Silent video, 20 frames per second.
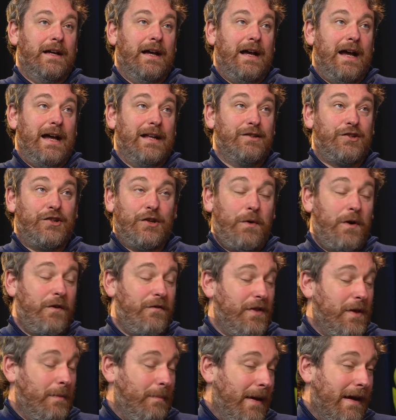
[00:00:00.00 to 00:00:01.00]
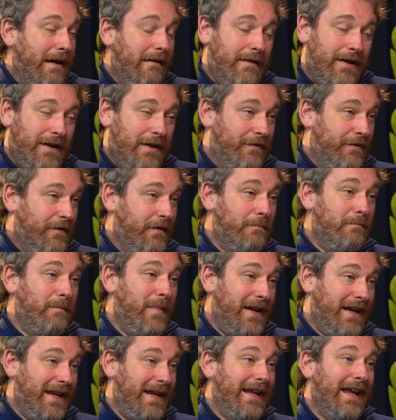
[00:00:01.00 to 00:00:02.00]
And so over the period of
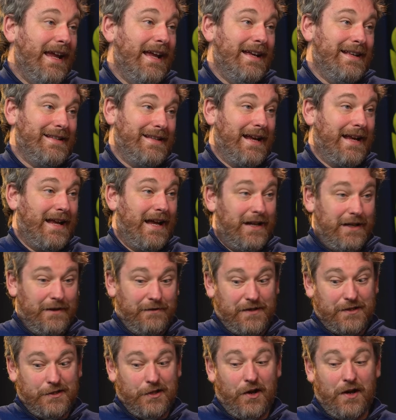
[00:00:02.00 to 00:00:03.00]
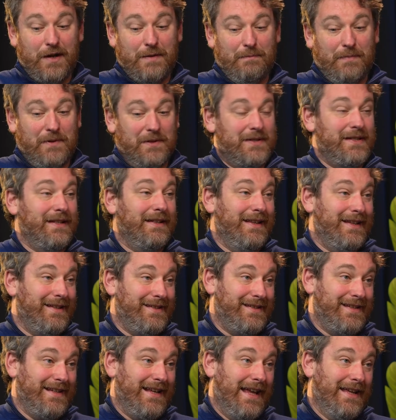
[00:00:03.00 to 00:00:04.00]
many years, I kind of started putting
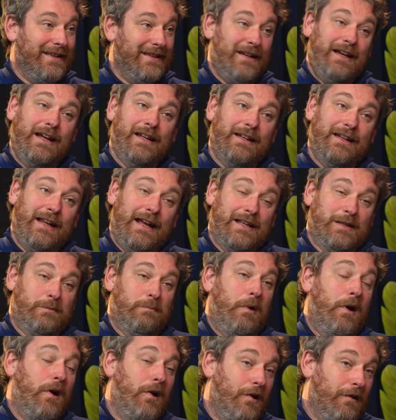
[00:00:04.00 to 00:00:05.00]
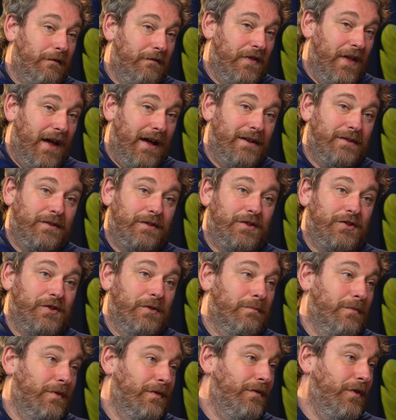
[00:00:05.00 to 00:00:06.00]
this together. And as part of that,
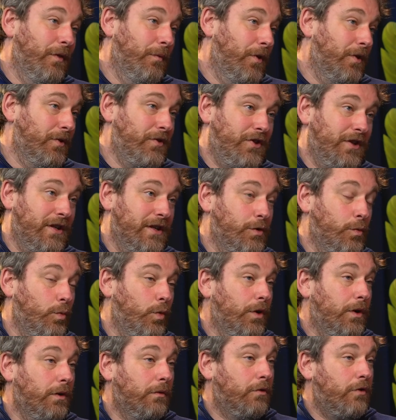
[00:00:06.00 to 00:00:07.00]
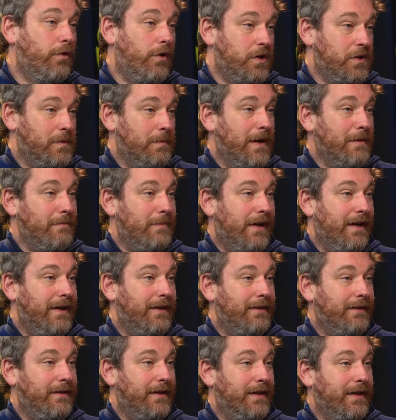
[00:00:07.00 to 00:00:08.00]
some of the watches would cross my
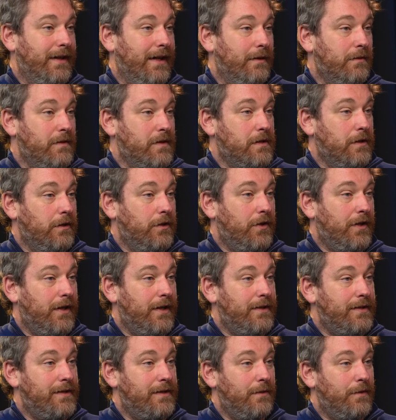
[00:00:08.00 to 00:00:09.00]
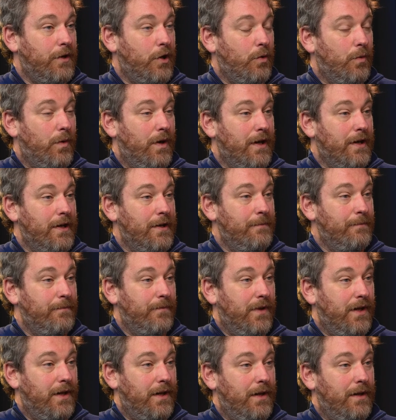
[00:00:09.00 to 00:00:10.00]
path. And I was lucky to acquire
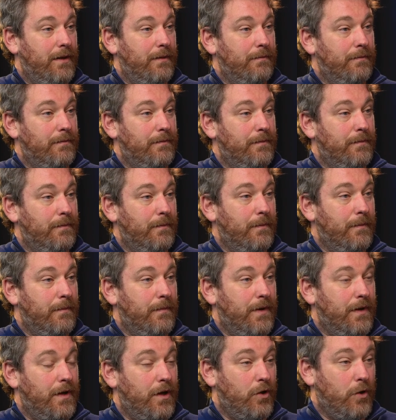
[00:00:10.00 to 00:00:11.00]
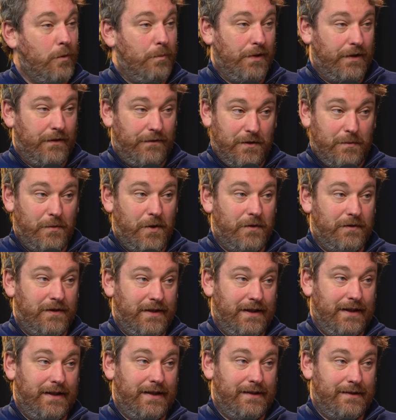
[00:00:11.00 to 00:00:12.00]
a couple of them over
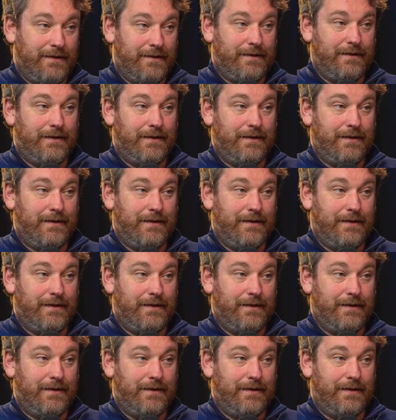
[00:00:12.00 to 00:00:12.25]
the years.